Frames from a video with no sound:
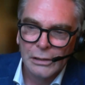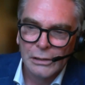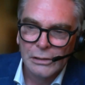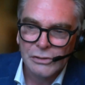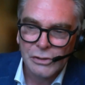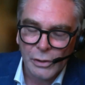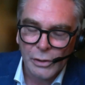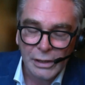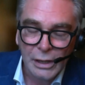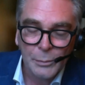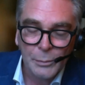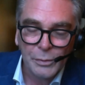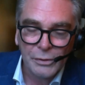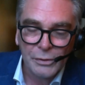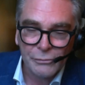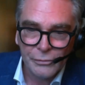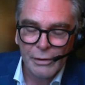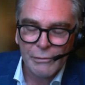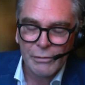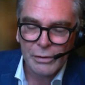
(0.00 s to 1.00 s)
it can be
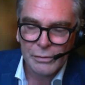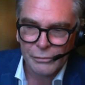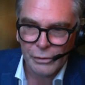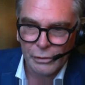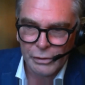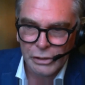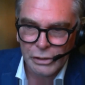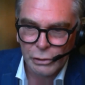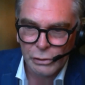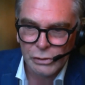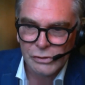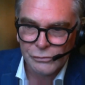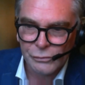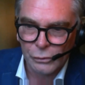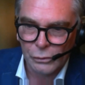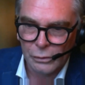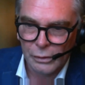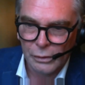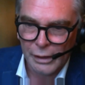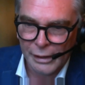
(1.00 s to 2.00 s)
very, very useful.